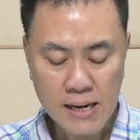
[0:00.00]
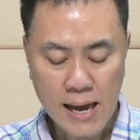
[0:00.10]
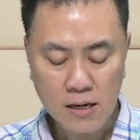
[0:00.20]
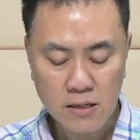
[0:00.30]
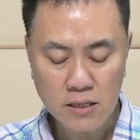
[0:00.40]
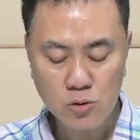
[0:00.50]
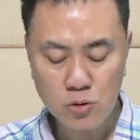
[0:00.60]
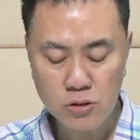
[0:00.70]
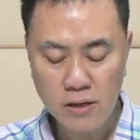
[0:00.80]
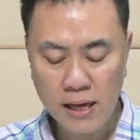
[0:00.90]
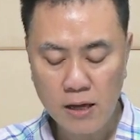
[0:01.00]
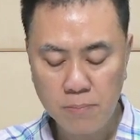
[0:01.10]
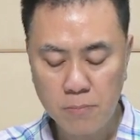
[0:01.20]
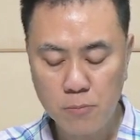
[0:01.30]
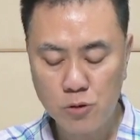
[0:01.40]
According to the Health
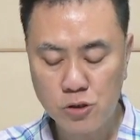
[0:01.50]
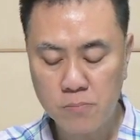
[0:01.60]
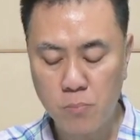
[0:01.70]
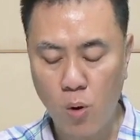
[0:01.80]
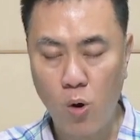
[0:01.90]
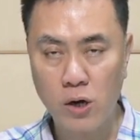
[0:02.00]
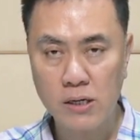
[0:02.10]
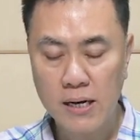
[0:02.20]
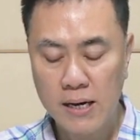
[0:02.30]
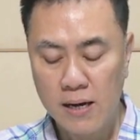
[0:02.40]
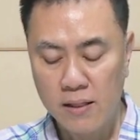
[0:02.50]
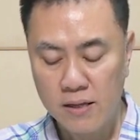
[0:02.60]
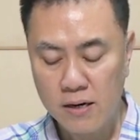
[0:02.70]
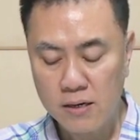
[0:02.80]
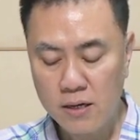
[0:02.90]
Promotion Board,
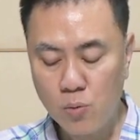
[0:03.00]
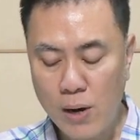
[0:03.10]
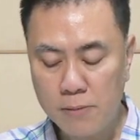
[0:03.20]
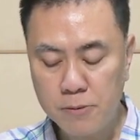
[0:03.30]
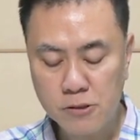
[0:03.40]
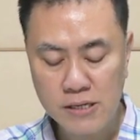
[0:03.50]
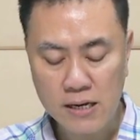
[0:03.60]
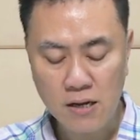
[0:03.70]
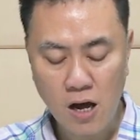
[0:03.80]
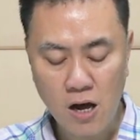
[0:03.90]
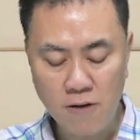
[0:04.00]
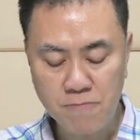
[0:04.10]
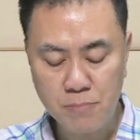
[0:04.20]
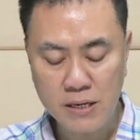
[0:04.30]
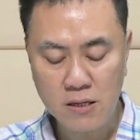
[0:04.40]
31% of
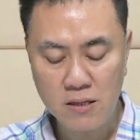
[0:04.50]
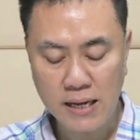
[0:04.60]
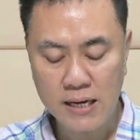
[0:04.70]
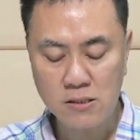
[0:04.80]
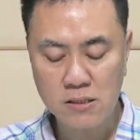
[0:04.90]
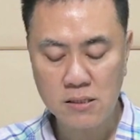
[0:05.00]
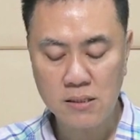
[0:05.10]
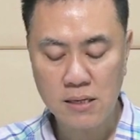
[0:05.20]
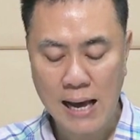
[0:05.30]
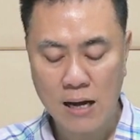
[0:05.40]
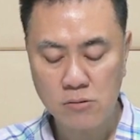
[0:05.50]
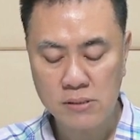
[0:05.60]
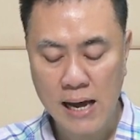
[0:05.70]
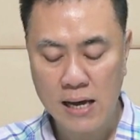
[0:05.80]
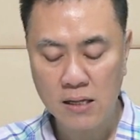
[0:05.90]
meals eaten
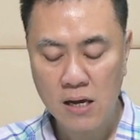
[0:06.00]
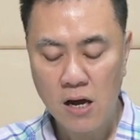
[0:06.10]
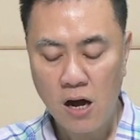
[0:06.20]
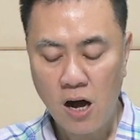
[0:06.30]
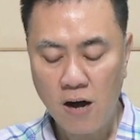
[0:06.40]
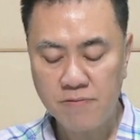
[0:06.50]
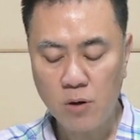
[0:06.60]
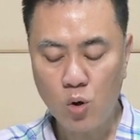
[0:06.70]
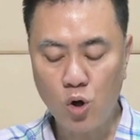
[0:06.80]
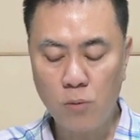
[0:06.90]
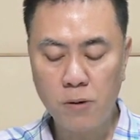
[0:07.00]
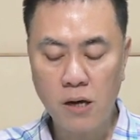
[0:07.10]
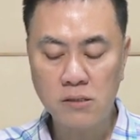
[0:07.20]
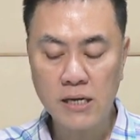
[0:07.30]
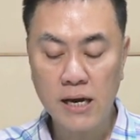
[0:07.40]
outside of the home
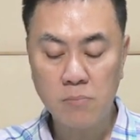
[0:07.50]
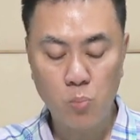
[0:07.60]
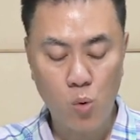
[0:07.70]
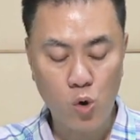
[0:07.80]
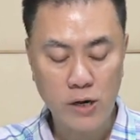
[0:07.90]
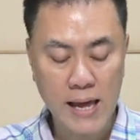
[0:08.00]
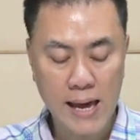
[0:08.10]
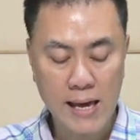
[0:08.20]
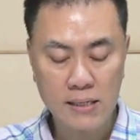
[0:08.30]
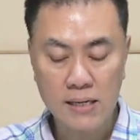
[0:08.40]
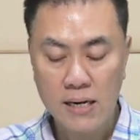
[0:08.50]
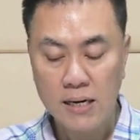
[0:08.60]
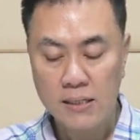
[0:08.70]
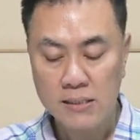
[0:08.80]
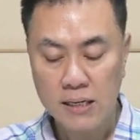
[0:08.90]
contain more than
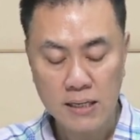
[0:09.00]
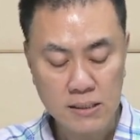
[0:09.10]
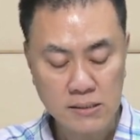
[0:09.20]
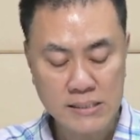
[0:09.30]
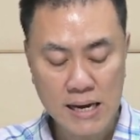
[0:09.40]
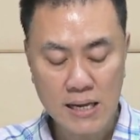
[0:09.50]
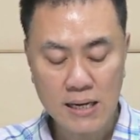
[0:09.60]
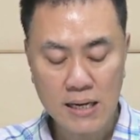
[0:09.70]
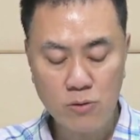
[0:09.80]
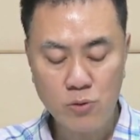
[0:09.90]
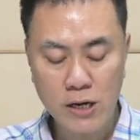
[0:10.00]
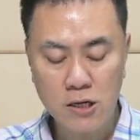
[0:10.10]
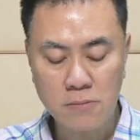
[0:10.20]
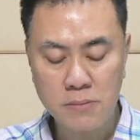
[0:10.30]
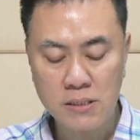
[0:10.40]
the daily
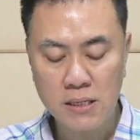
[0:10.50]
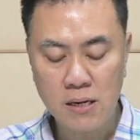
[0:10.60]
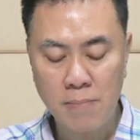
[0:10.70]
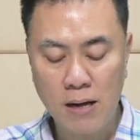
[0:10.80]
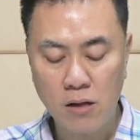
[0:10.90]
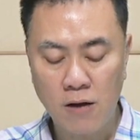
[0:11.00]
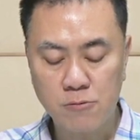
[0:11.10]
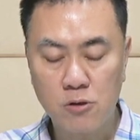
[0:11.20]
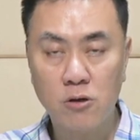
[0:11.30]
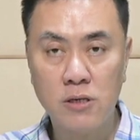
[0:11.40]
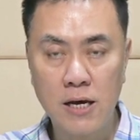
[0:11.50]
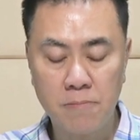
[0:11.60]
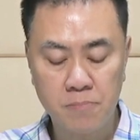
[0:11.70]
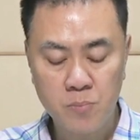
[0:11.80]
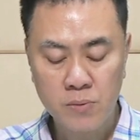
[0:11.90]
recommended amount of
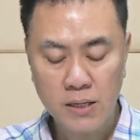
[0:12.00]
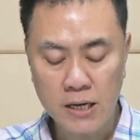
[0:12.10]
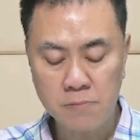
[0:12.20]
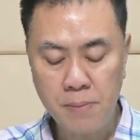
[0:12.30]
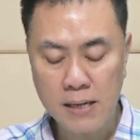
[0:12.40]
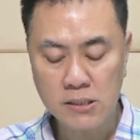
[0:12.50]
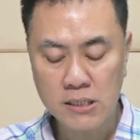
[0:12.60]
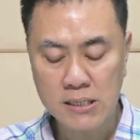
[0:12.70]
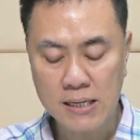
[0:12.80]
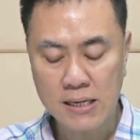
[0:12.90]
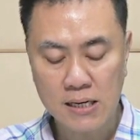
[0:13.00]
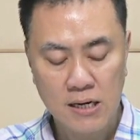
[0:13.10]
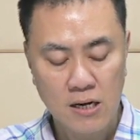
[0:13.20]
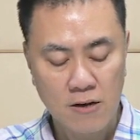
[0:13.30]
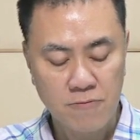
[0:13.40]
sodium. In particular,
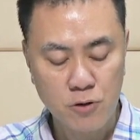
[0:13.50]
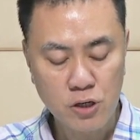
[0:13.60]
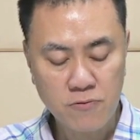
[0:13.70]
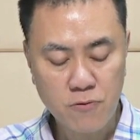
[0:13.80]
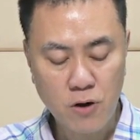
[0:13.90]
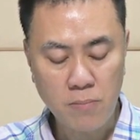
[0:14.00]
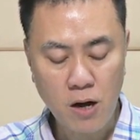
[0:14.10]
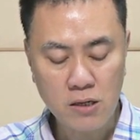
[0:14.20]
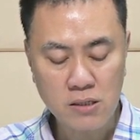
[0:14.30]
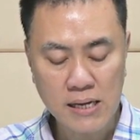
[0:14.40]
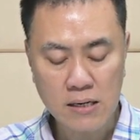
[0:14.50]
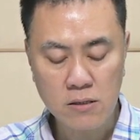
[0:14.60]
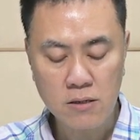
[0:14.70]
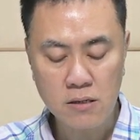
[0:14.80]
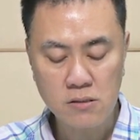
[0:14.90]
food from hawker
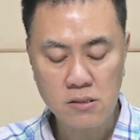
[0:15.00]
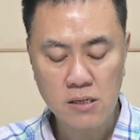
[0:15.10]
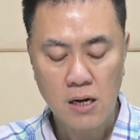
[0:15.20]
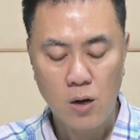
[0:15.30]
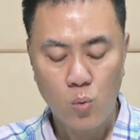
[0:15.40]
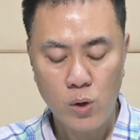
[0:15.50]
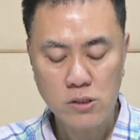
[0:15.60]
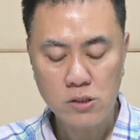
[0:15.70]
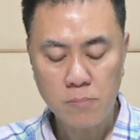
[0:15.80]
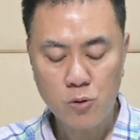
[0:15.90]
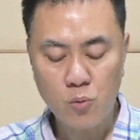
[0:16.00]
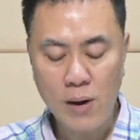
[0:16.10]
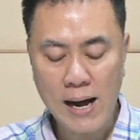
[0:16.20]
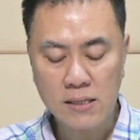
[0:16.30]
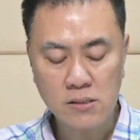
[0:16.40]
centers, which
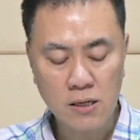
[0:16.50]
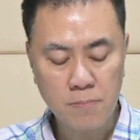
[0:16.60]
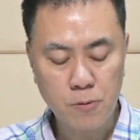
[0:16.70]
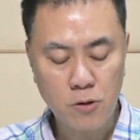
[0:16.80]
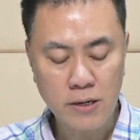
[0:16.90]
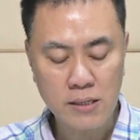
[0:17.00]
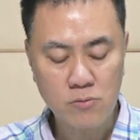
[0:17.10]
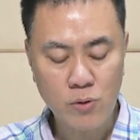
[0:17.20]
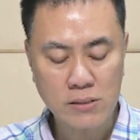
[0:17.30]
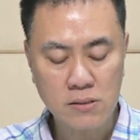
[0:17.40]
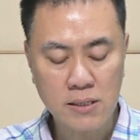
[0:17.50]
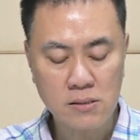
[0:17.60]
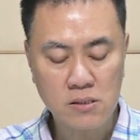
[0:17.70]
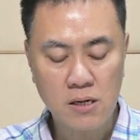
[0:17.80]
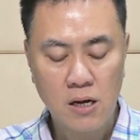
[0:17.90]
provide Singaporean
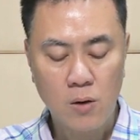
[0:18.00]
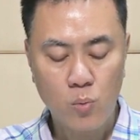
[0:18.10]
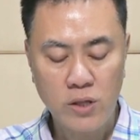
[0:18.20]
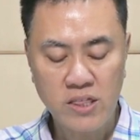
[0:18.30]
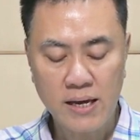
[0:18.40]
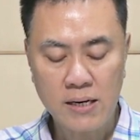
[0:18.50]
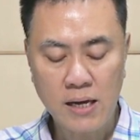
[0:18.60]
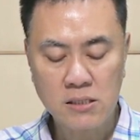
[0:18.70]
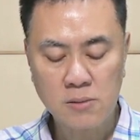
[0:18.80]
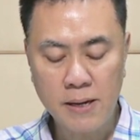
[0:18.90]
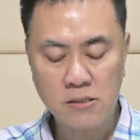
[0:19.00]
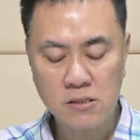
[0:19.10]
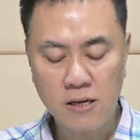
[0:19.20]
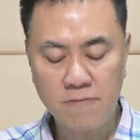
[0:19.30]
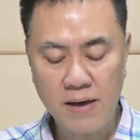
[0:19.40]
residents with
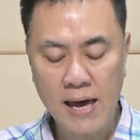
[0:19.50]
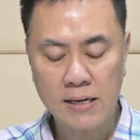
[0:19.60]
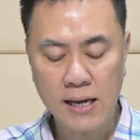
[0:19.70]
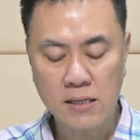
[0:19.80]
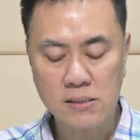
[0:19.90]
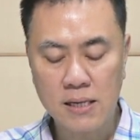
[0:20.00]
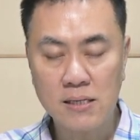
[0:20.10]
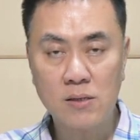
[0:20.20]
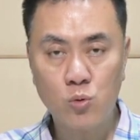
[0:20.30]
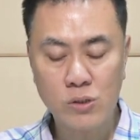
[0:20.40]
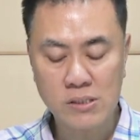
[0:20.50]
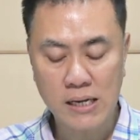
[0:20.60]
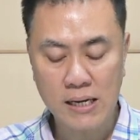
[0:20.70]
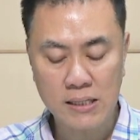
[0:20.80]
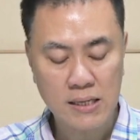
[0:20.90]
inexpensive and excellent
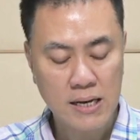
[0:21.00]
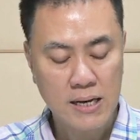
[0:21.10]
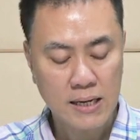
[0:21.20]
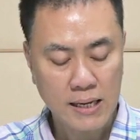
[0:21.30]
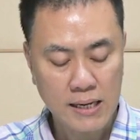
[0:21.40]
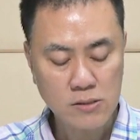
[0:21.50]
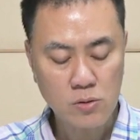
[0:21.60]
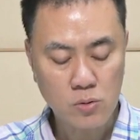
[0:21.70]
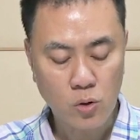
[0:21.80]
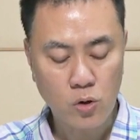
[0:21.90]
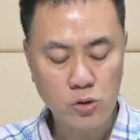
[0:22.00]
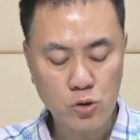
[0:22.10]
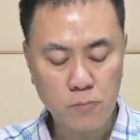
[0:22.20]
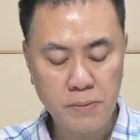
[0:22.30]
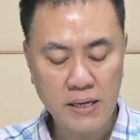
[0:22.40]
cuisine, is known
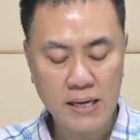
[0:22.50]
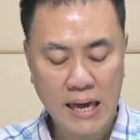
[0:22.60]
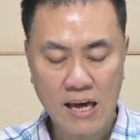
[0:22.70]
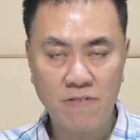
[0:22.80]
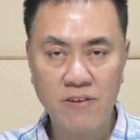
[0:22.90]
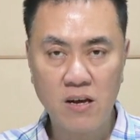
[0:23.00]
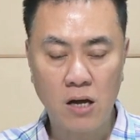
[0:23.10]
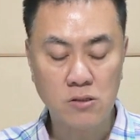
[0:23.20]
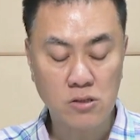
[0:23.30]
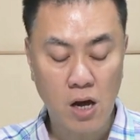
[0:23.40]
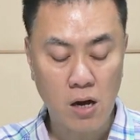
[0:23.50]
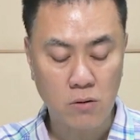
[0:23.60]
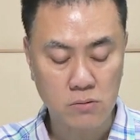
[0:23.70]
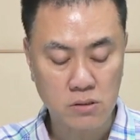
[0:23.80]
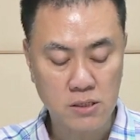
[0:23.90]
to be heavy on
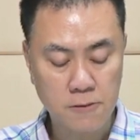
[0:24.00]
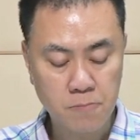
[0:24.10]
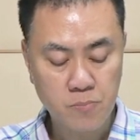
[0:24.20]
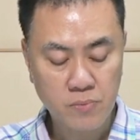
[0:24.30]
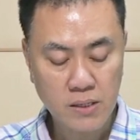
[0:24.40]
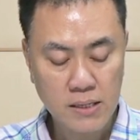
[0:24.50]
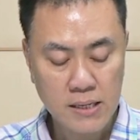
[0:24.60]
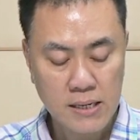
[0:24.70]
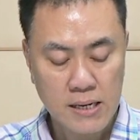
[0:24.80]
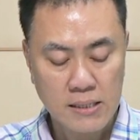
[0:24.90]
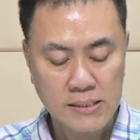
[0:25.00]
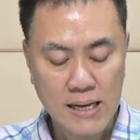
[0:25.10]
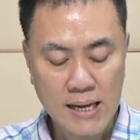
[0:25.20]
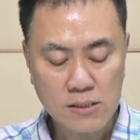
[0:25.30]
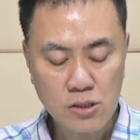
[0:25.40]

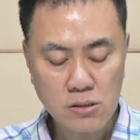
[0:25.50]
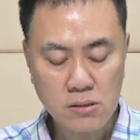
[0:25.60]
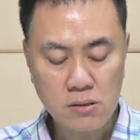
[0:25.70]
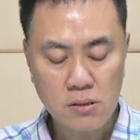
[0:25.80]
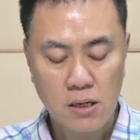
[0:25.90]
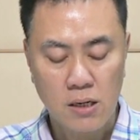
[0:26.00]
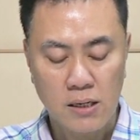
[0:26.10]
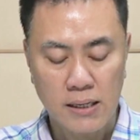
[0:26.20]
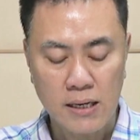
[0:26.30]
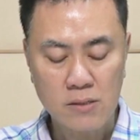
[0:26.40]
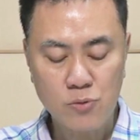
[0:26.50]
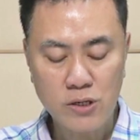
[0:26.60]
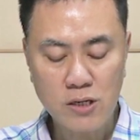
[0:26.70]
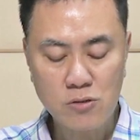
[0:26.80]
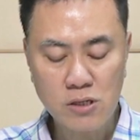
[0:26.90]
salt.Challenges in
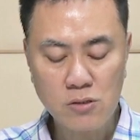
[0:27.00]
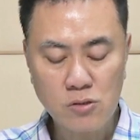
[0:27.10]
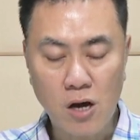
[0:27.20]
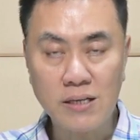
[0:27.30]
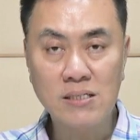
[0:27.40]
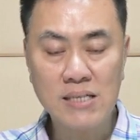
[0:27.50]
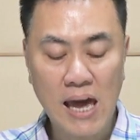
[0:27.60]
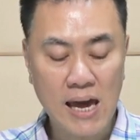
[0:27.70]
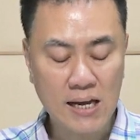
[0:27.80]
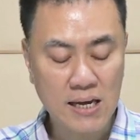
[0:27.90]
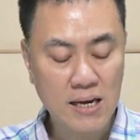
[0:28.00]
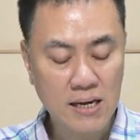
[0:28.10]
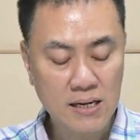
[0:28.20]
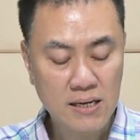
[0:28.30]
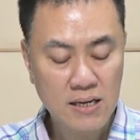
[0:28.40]
reducing salt intake.
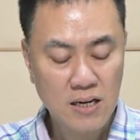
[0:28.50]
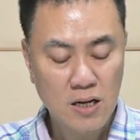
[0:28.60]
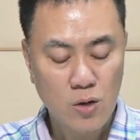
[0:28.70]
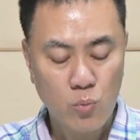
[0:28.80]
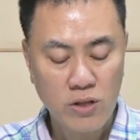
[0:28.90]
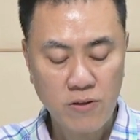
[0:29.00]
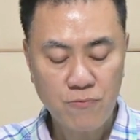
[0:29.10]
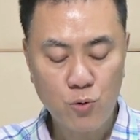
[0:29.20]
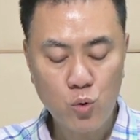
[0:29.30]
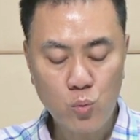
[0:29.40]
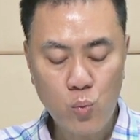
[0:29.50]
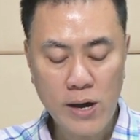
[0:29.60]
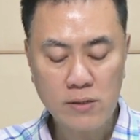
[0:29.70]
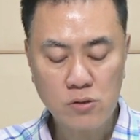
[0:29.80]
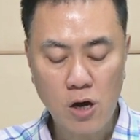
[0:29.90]
With food
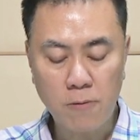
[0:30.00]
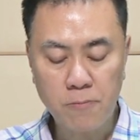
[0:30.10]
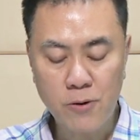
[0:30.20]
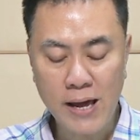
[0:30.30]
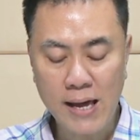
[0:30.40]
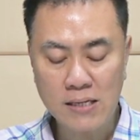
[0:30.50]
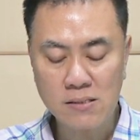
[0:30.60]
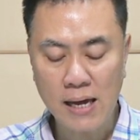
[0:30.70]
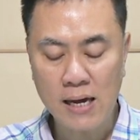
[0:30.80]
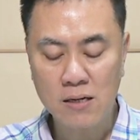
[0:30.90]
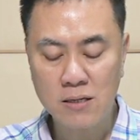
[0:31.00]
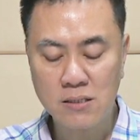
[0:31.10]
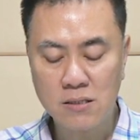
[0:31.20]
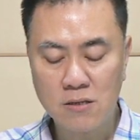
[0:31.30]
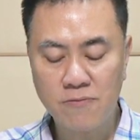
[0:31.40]
where salt plays a
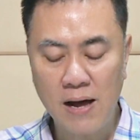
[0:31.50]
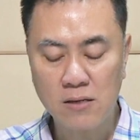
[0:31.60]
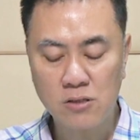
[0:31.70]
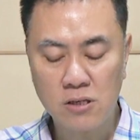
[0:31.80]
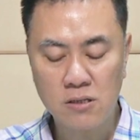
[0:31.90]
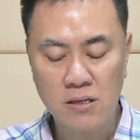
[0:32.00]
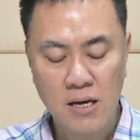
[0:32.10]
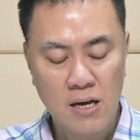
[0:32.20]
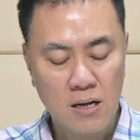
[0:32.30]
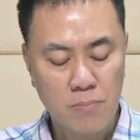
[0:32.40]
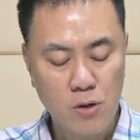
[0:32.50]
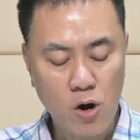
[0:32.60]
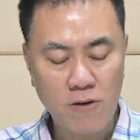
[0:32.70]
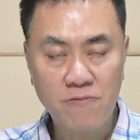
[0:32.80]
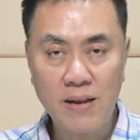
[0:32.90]
critical function
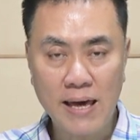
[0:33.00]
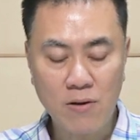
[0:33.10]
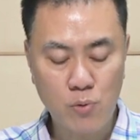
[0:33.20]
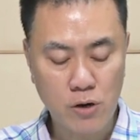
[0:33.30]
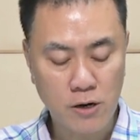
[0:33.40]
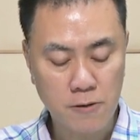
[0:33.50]
beyond flavor,